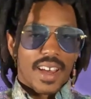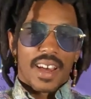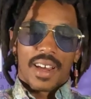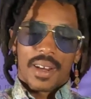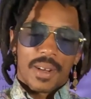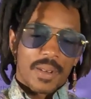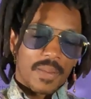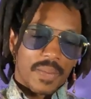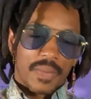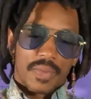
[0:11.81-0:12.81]

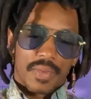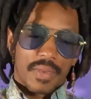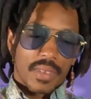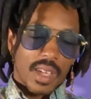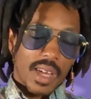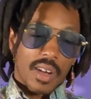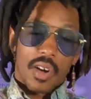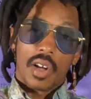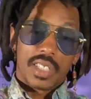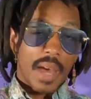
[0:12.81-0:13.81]
Um, he had
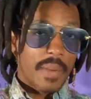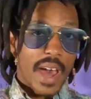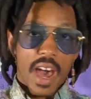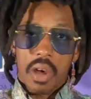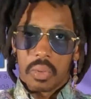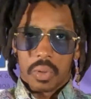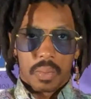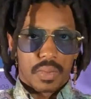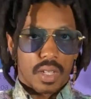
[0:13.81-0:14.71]
all type of albums,